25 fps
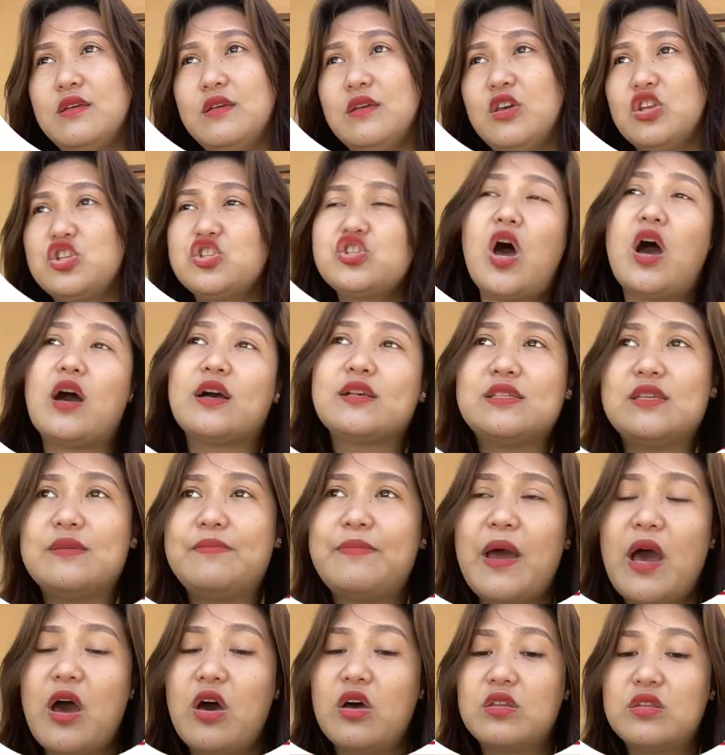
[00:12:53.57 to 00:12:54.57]
it talks
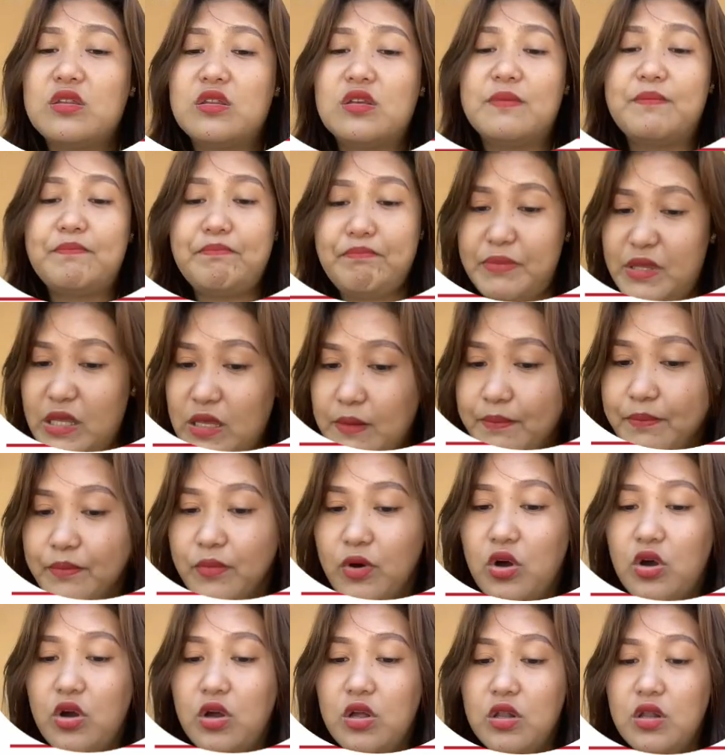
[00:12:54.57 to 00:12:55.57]
about
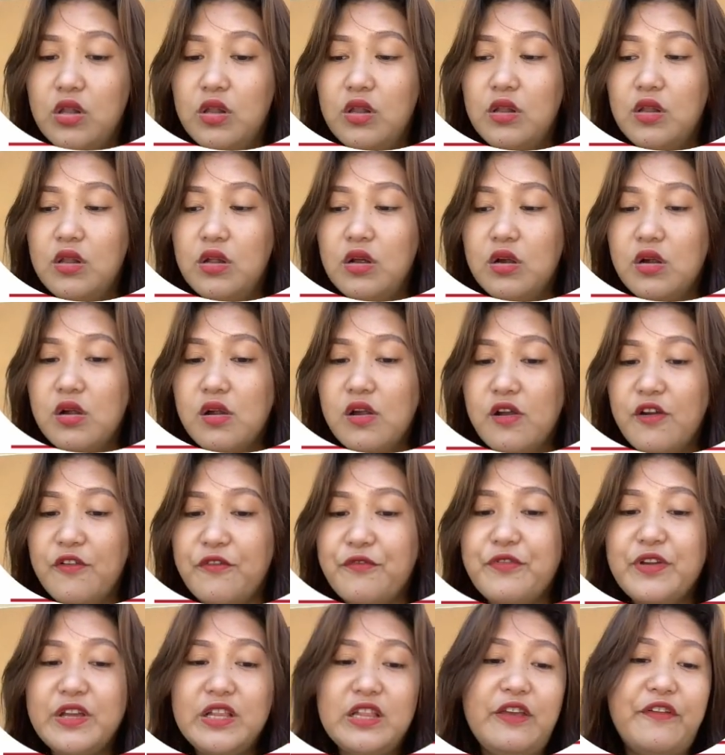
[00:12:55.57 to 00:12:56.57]
people
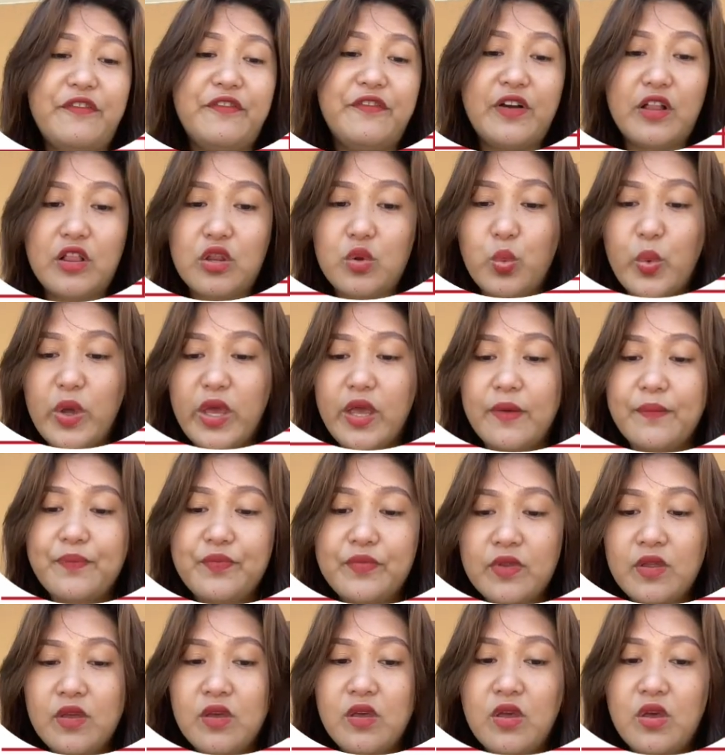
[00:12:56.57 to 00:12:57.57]
really following
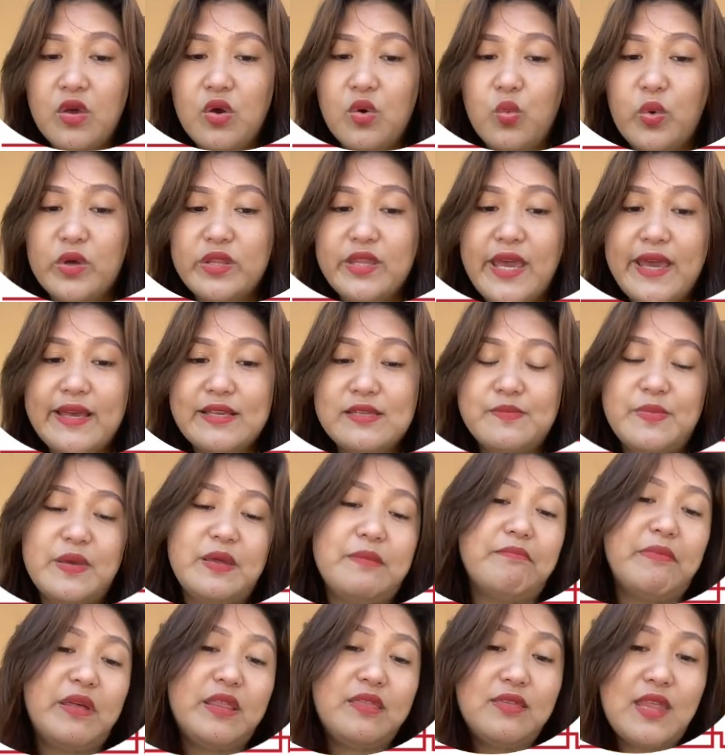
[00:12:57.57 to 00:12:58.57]
what has
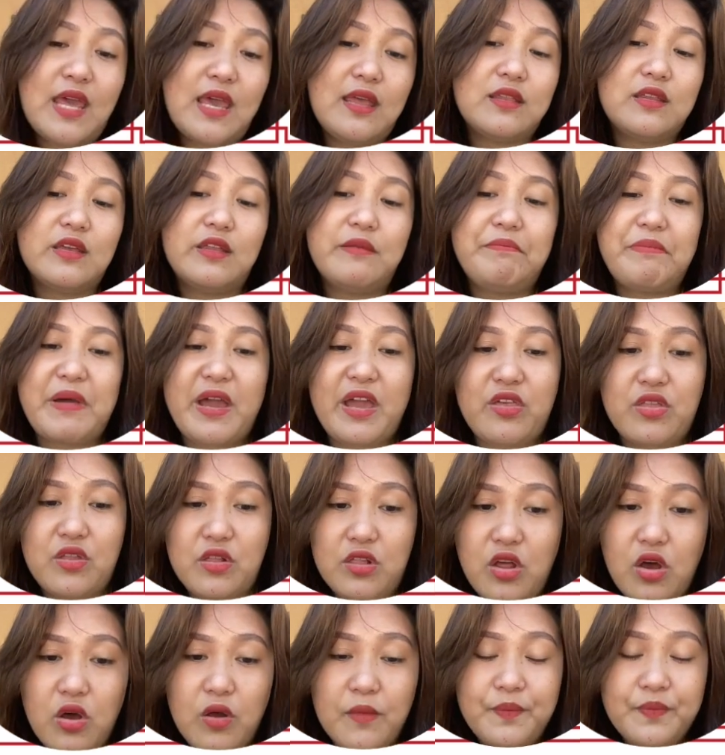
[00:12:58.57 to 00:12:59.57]
been mandated by the
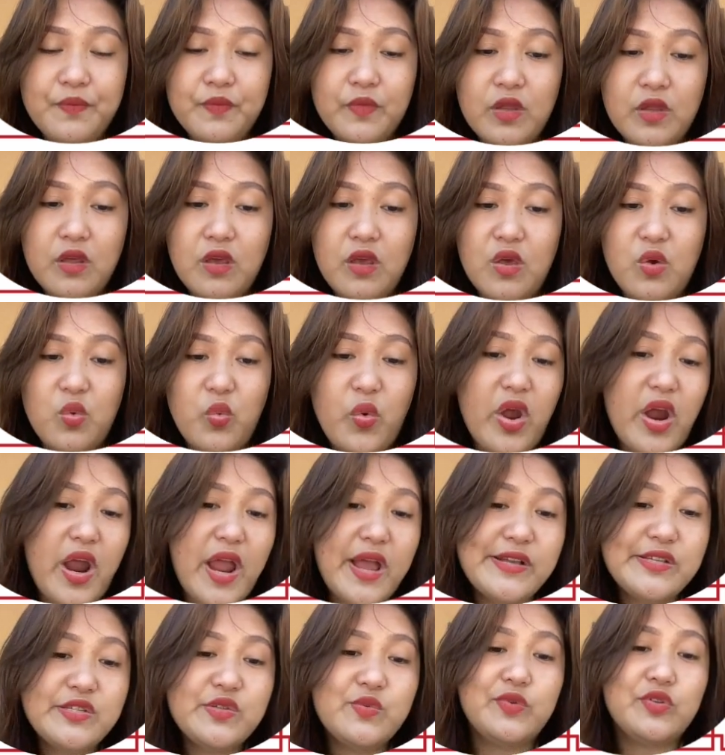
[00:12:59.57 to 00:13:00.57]
law.
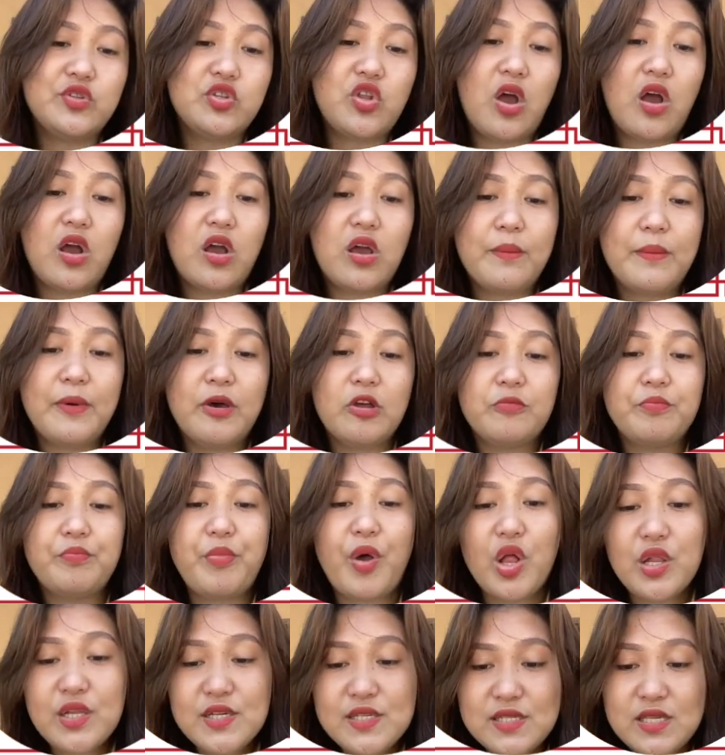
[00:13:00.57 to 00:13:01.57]
Whereas when we talk about
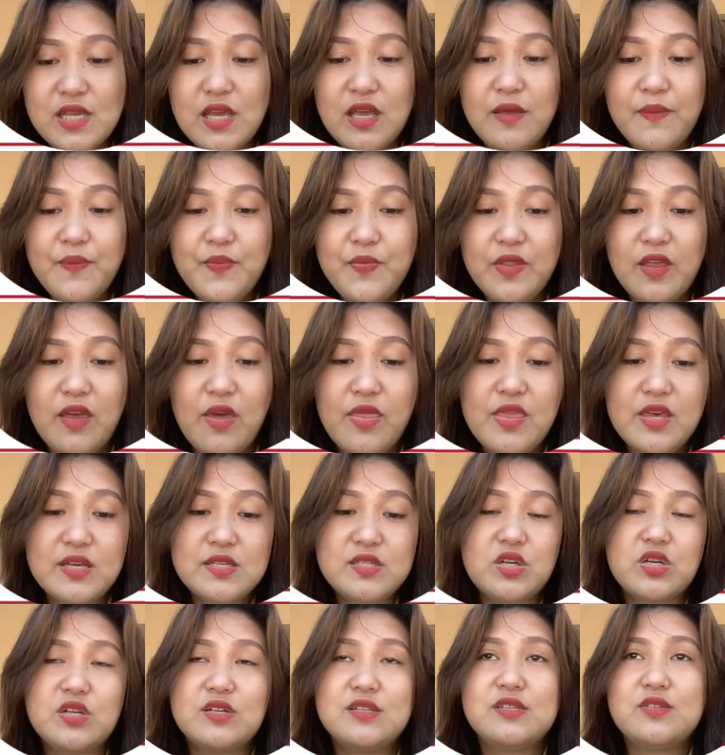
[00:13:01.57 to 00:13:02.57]
policing,
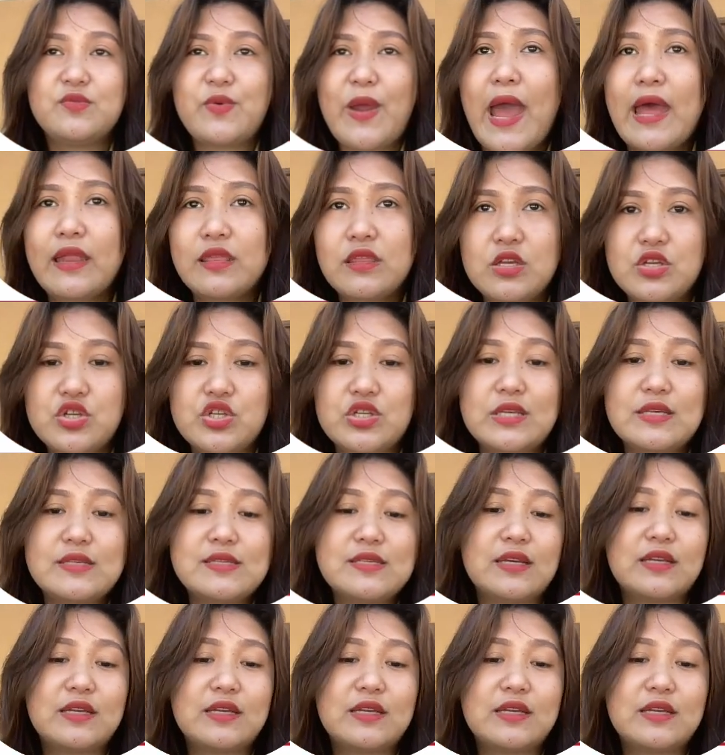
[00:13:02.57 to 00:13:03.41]
these are strategies,